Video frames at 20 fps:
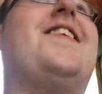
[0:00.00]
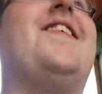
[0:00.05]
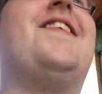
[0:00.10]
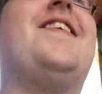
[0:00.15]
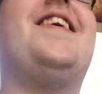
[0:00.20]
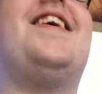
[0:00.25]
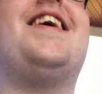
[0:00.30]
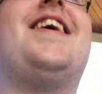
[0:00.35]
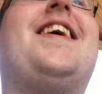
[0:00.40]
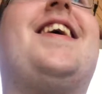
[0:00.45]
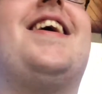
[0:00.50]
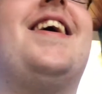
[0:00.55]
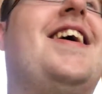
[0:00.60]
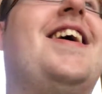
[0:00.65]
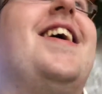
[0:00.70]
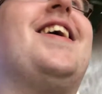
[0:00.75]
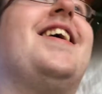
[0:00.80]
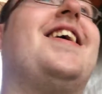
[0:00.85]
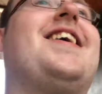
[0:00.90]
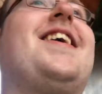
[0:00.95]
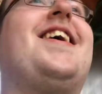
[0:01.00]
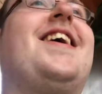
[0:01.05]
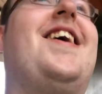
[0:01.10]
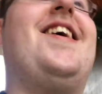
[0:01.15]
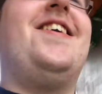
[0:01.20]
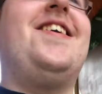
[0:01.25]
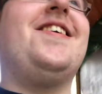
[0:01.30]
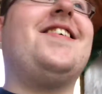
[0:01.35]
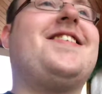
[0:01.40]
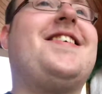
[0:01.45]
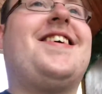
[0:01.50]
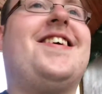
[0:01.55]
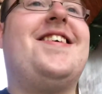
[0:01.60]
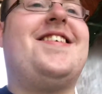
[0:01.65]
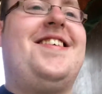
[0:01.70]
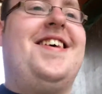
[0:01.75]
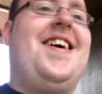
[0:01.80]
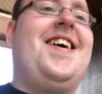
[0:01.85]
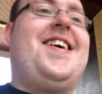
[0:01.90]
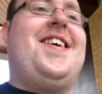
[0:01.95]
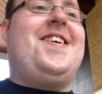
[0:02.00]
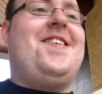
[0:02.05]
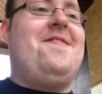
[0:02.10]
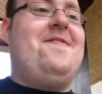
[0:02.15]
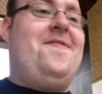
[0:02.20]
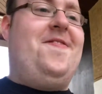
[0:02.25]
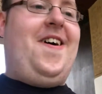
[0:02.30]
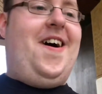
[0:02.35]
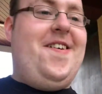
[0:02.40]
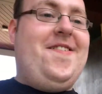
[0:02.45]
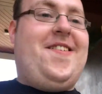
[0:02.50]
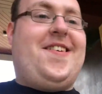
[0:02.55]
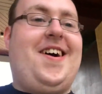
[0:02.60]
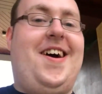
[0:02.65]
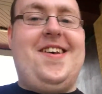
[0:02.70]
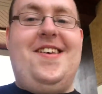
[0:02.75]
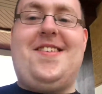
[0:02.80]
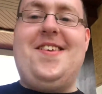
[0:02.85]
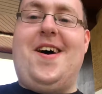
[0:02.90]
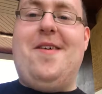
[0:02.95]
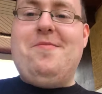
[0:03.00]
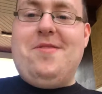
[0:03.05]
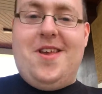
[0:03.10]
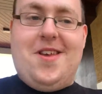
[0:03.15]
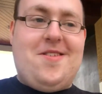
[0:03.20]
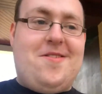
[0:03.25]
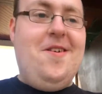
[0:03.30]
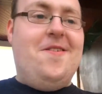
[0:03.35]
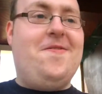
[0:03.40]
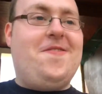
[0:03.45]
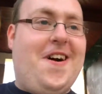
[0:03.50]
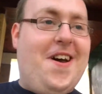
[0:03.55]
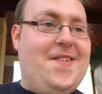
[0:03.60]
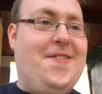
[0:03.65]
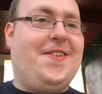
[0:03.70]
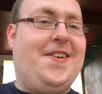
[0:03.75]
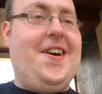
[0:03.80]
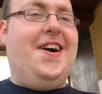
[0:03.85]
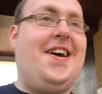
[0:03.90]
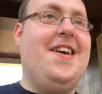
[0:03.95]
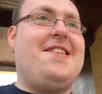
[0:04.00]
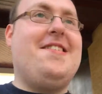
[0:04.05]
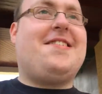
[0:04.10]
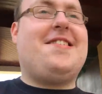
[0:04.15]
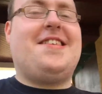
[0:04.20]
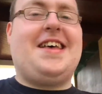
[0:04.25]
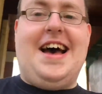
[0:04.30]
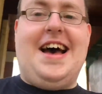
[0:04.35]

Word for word: So, yeah i I'm not gonna go uh, Five Guys. Um, it's not Five Guys